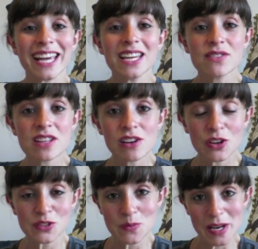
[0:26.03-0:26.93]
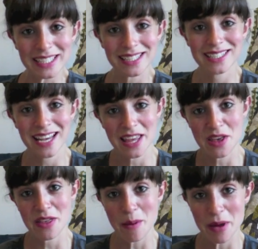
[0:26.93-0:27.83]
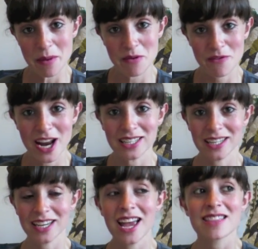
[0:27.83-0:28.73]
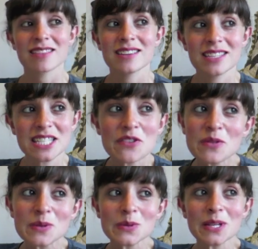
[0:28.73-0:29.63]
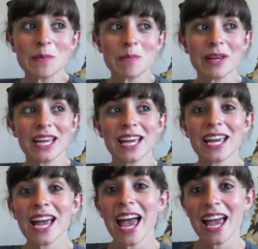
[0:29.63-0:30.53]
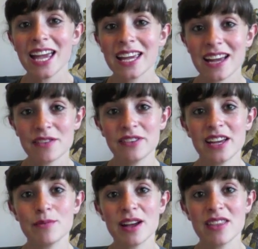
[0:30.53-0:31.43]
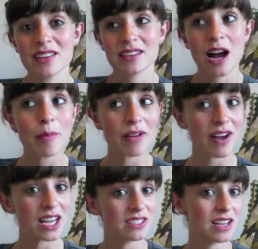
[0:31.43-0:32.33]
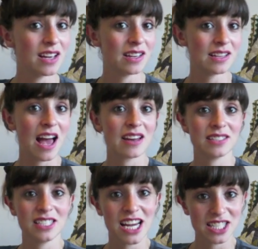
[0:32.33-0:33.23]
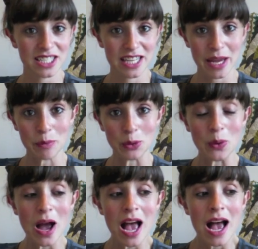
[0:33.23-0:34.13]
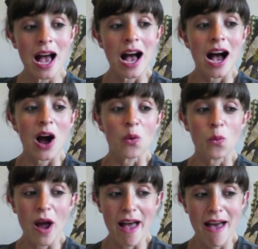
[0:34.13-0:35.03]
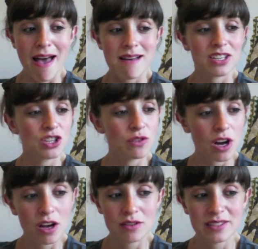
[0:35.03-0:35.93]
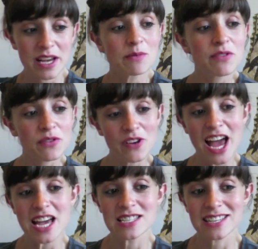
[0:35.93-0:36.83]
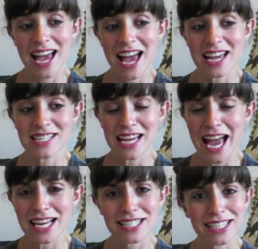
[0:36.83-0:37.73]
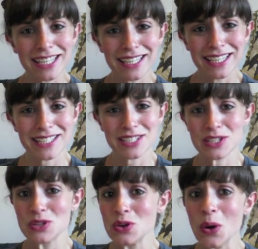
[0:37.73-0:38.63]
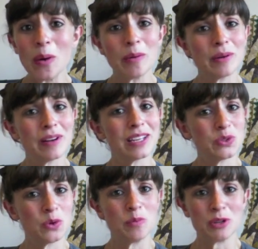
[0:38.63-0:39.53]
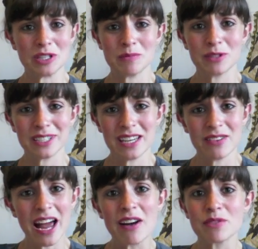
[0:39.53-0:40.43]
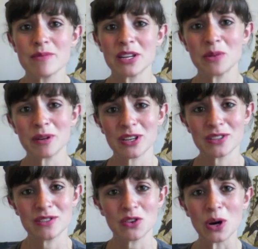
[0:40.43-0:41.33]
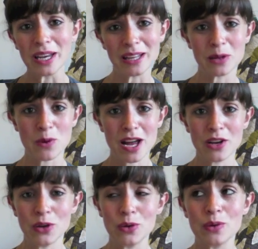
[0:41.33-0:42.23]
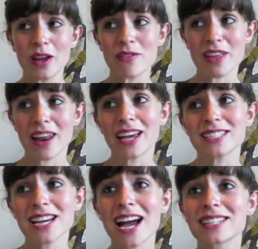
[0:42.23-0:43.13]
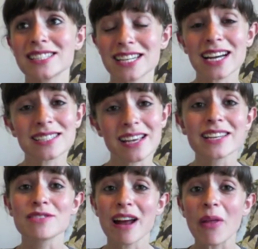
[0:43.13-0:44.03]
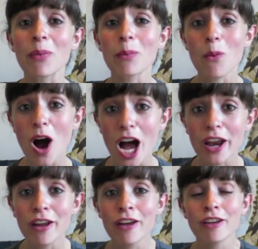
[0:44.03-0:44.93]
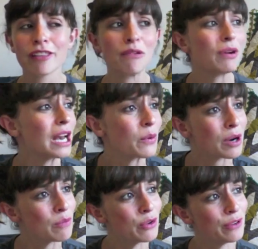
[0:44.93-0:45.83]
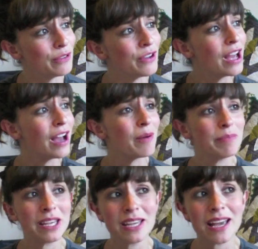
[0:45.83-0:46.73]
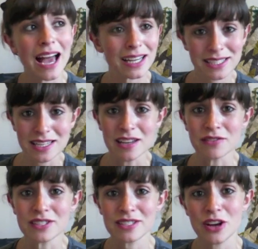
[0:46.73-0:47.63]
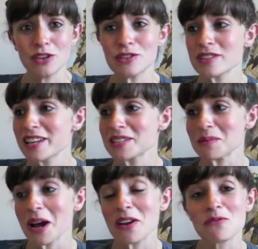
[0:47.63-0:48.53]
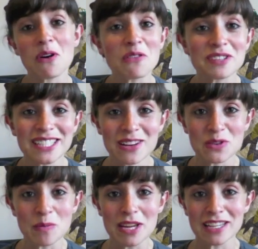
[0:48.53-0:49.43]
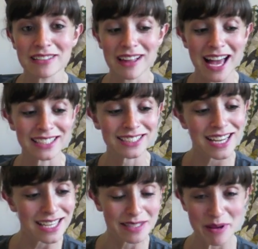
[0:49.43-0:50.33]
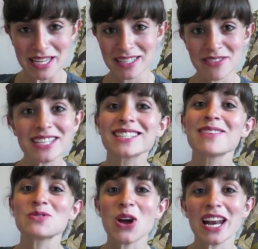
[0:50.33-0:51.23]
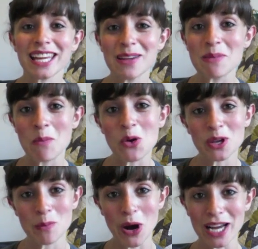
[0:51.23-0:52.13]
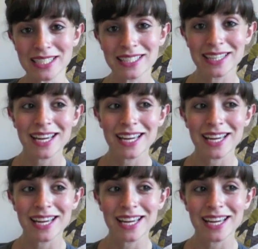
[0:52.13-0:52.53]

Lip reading: Even though loads of places say that they're baby friendly, there's a difference between being a cafe where there's a couple of high chairs and a changing table where you go, say, with a friend and actually it's just not at all possible to even have a meal because you've got a little one who, if they're like Jack and Jack's age around one, they really want to move and be active, and so you just end up kind of wolfing down your meal and spending the rest of the time trying to keep them occupied.